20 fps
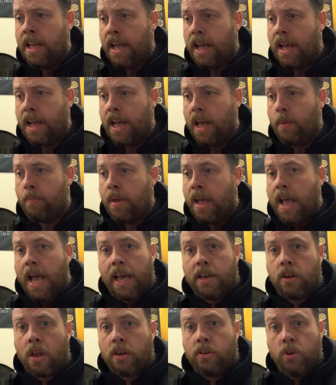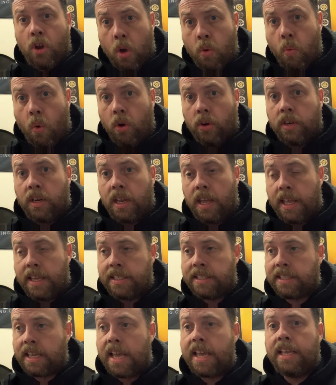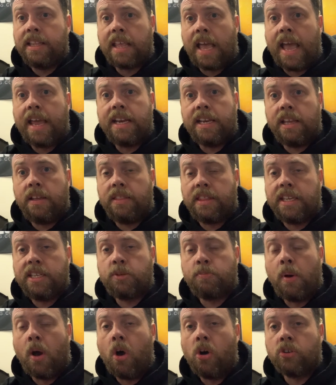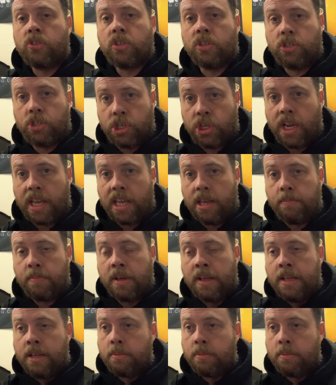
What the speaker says: and no one is saying that any of these parts are cheap,